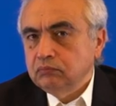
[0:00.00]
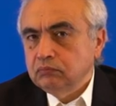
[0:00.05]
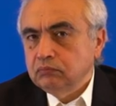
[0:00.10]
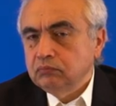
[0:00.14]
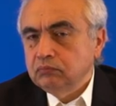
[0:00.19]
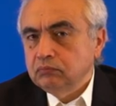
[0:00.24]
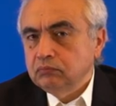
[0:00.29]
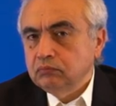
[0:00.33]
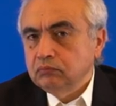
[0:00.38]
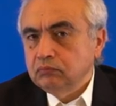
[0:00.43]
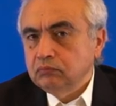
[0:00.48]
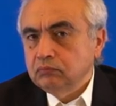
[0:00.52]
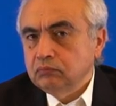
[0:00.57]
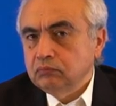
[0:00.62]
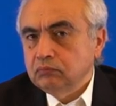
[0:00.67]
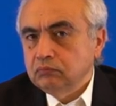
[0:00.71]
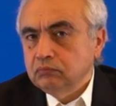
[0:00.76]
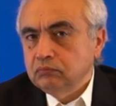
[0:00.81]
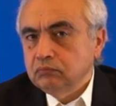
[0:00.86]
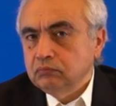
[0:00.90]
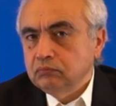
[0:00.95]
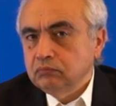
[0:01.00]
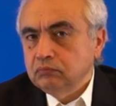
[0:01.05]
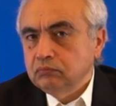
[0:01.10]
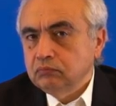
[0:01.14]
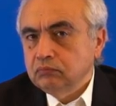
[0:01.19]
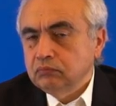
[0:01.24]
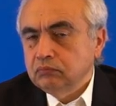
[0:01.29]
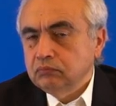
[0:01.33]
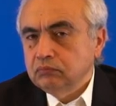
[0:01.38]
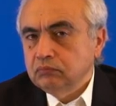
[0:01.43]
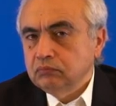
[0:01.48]

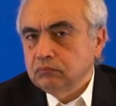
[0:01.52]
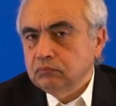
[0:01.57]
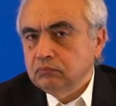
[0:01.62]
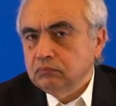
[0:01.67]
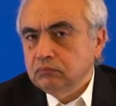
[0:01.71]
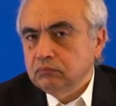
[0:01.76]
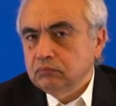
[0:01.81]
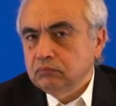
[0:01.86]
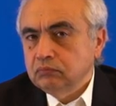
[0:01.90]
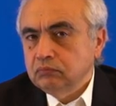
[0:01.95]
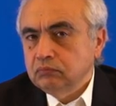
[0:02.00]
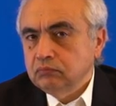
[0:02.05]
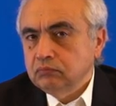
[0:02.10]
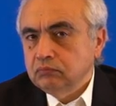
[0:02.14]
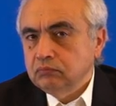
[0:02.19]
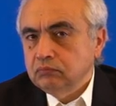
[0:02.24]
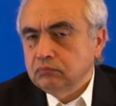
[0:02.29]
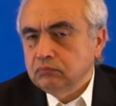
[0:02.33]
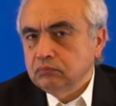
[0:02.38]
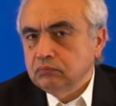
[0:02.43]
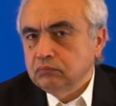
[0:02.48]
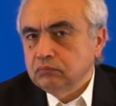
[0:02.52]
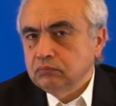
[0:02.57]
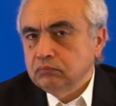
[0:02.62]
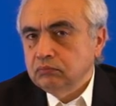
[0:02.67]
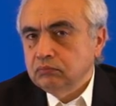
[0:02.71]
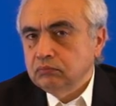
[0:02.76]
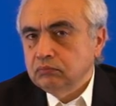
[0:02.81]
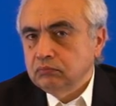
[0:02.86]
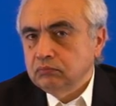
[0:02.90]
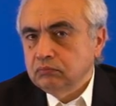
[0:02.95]
This person isn't speaking.